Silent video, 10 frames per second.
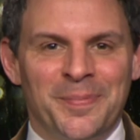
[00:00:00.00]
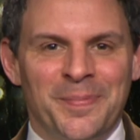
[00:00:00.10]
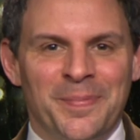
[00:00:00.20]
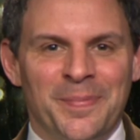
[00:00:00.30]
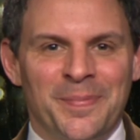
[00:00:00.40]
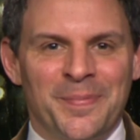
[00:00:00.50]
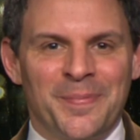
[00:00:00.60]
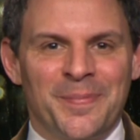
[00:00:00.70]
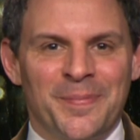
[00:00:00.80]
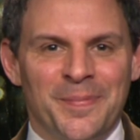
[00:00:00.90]

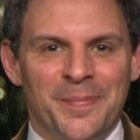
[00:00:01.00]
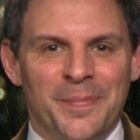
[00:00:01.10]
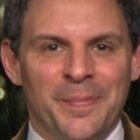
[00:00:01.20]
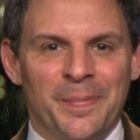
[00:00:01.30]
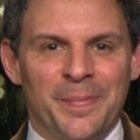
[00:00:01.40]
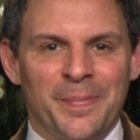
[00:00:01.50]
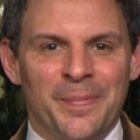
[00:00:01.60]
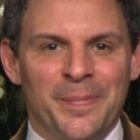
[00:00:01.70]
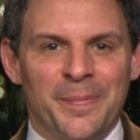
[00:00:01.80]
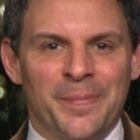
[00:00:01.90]

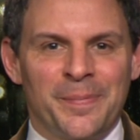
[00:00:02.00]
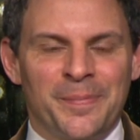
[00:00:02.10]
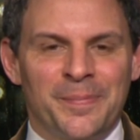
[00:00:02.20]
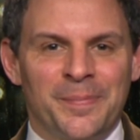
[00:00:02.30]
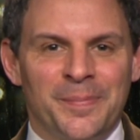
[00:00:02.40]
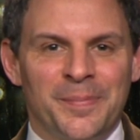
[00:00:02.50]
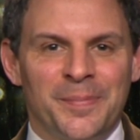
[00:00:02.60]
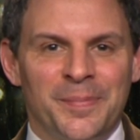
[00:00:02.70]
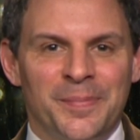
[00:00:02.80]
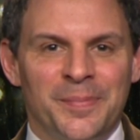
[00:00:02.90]

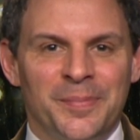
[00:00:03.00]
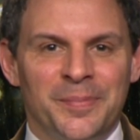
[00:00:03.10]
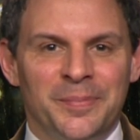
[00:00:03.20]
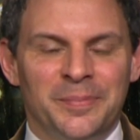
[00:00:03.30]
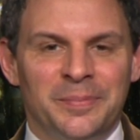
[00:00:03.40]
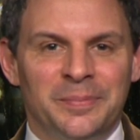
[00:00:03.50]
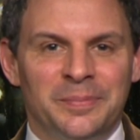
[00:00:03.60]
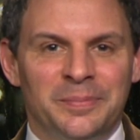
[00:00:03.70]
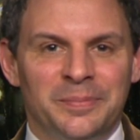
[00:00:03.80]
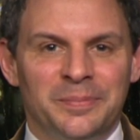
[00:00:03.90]

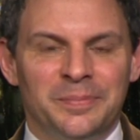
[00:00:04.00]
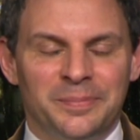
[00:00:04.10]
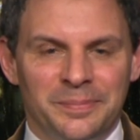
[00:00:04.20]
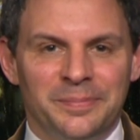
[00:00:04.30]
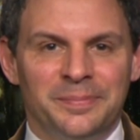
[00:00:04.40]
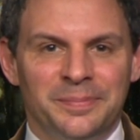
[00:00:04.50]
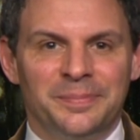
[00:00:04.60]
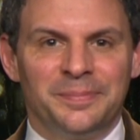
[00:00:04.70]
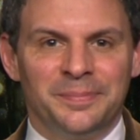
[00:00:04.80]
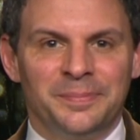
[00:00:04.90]

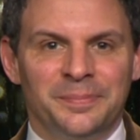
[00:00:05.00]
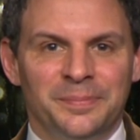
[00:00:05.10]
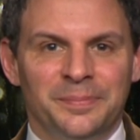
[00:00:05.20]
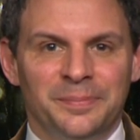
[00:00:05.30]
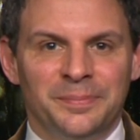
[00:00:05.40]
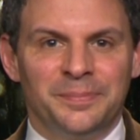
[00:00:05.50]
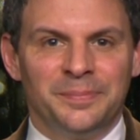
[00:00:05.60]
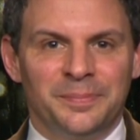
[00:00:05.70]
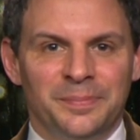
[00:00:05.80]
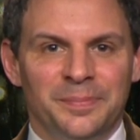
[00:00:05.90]

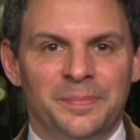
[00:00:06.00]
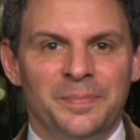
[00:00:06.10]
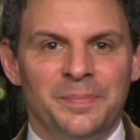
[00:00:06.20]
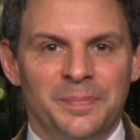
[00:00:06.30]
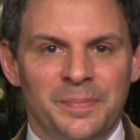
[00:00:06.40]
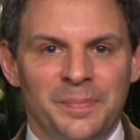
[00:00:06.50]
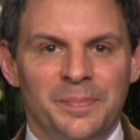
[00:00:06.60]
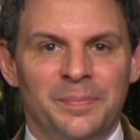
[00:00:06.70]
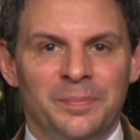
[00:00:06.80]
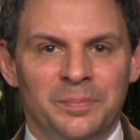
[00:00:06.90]

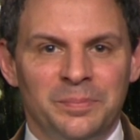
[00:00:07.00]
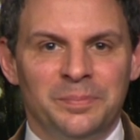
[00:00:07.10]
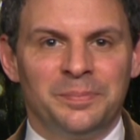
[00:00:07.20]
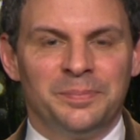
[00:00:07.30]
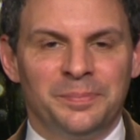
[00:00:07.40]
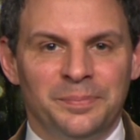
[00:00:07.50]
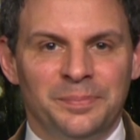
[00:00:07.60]
No words are spoken by the person on screen.